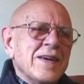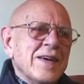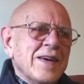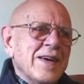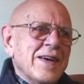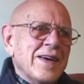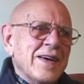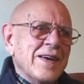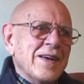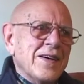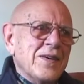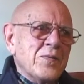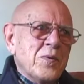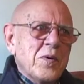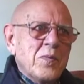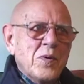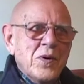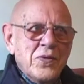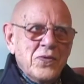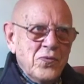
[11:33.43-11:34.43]
And
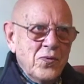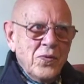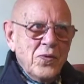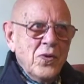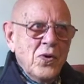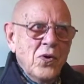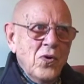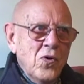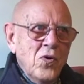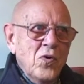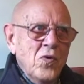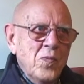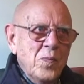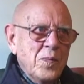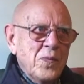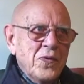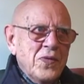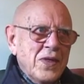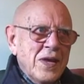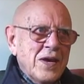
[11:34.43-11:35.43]
we went through the whole
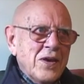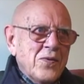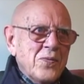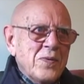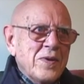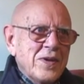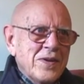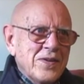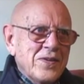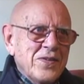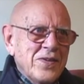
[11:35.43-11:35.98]
Pythagorean